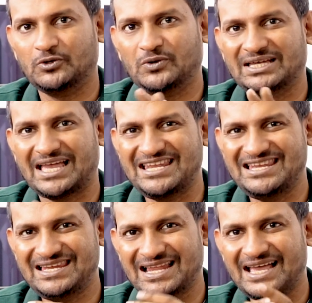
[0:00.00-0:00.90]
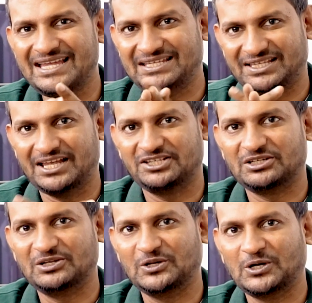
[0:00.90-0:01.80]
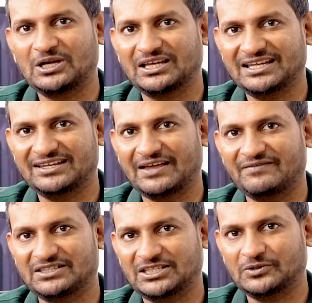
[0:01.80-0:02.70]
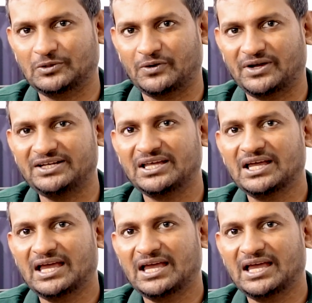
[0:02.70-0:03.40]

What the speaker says: You align the national law in line with EU law, right?